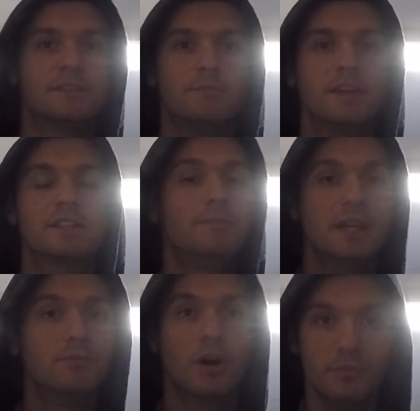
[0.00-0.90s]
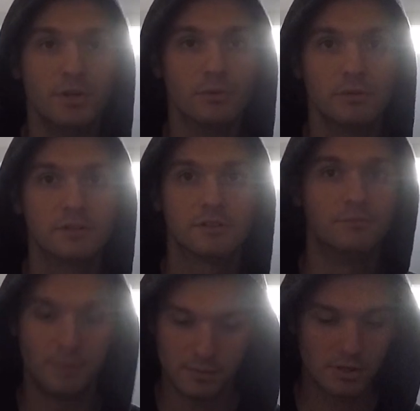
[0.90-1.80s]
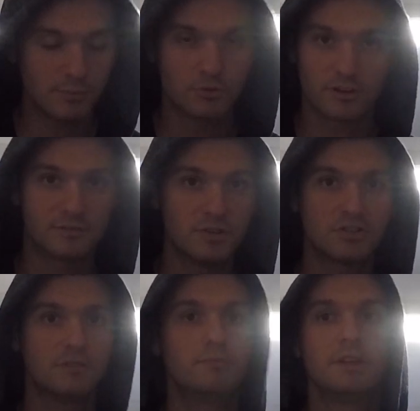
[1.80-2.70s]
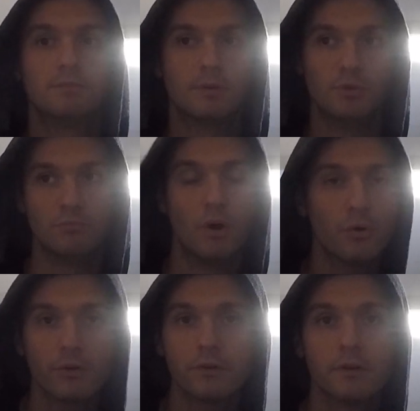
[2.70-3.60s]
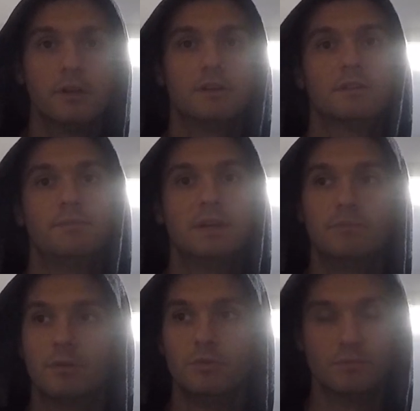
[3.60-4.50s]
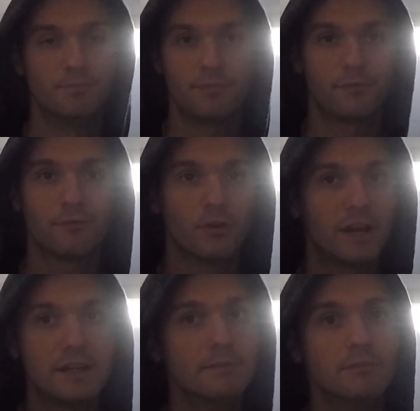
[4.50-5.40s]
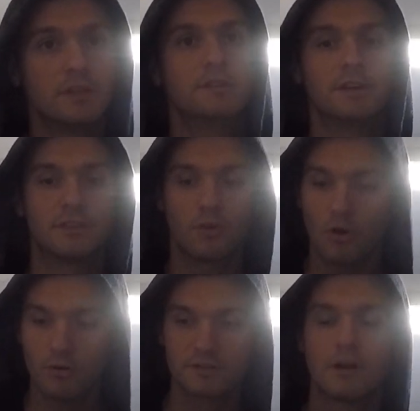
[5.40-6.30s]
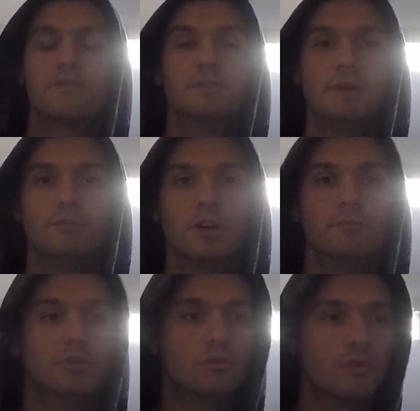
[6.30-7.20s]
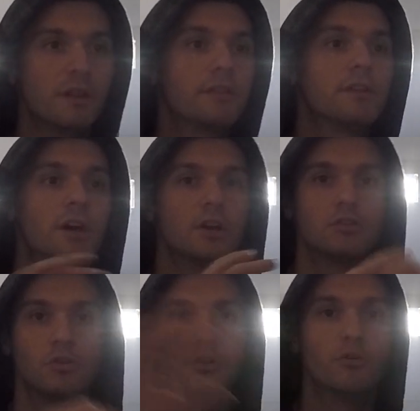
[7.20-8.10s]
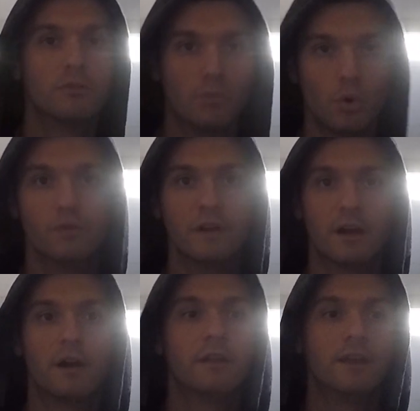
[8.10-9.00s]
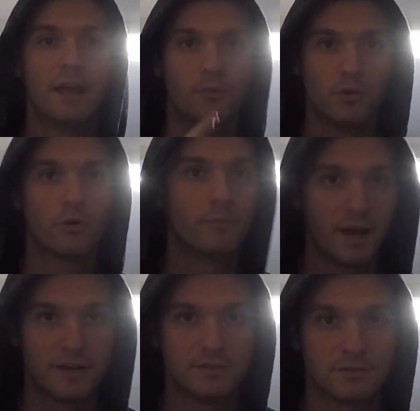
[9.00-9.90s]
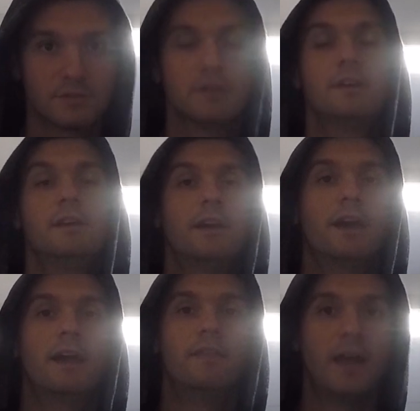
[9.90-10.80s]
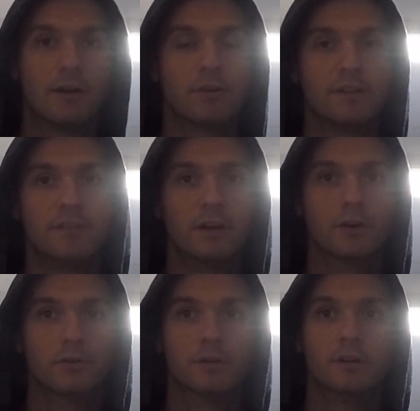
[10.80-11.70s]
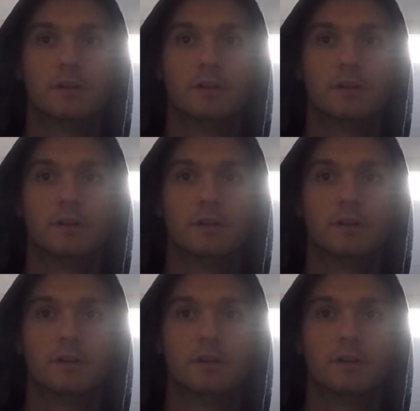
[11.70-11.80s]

a BMW. It's a BMW transmission, BMW motor, BMW frame. Like the car itself is a BMW with Toyota molding on it and Toyota badges. And that right there,